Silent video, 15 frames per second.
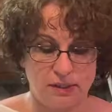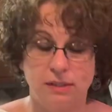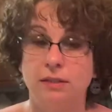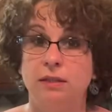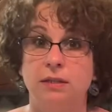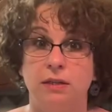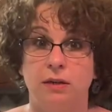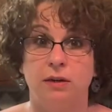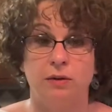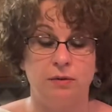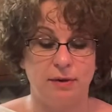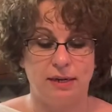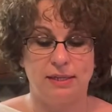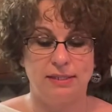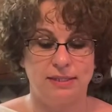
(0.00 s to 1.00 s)
the dough
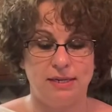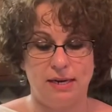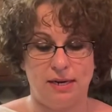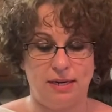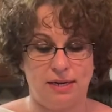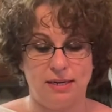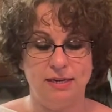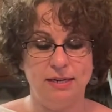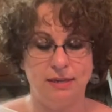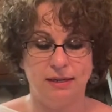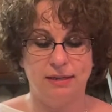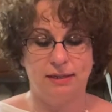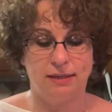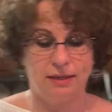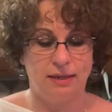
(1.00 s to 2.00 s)
is kneaded,
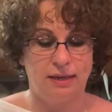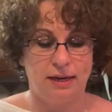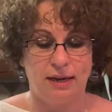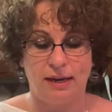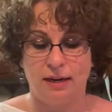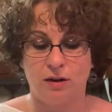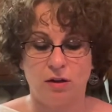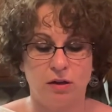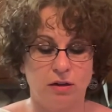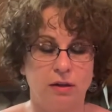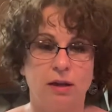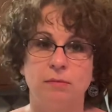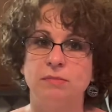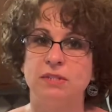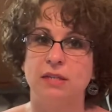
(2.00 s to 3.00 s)
it all
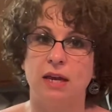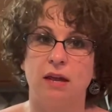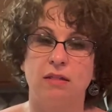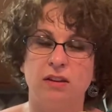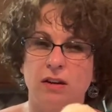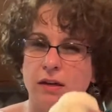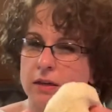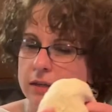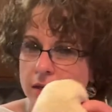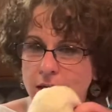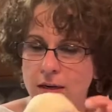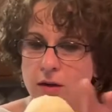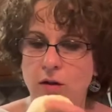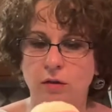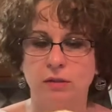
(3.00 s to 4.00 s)
comes together
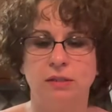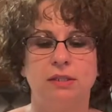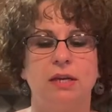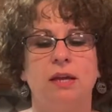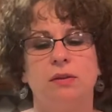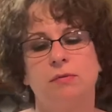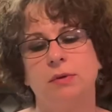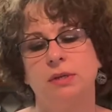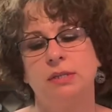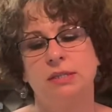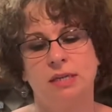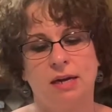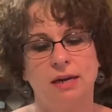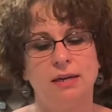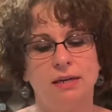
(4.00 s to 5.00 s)
and holds together really
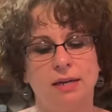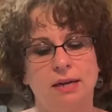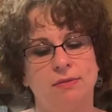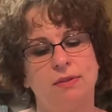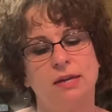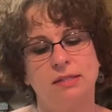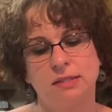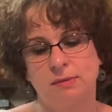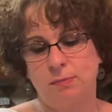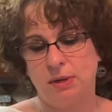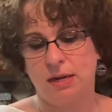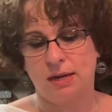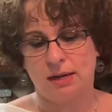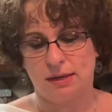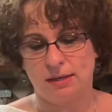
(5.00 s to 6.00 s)
tight, and that's
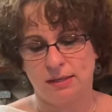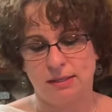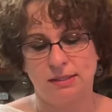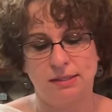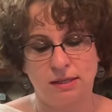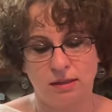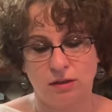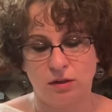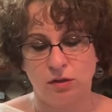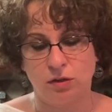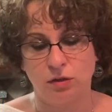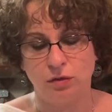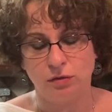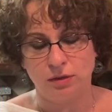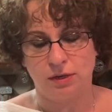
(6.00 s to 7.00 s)
because the
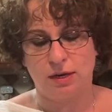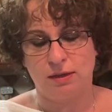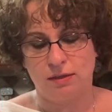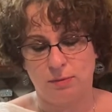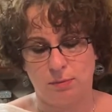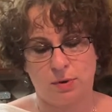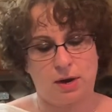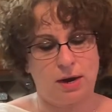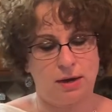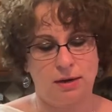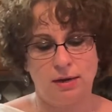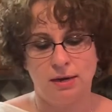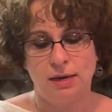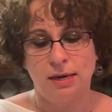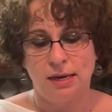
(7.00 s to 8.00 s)
gluten in the bread
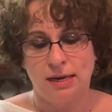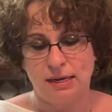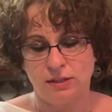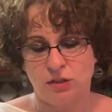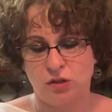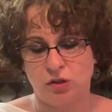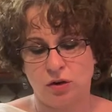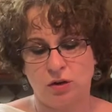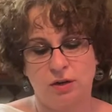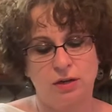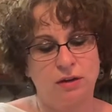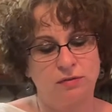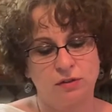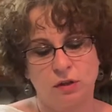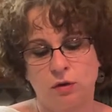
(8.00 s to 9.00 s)
is strong
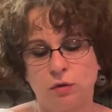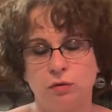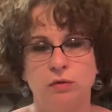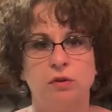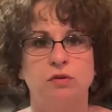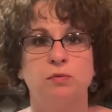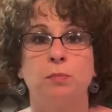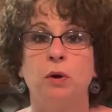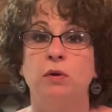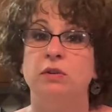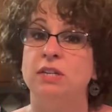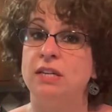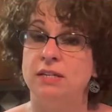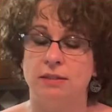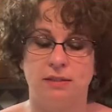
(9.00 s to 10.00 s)
enough to hold those
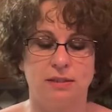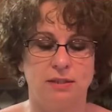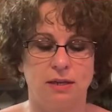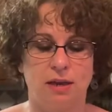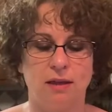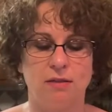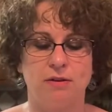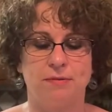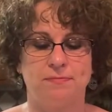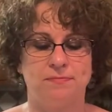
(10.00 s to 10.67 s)
proteins together.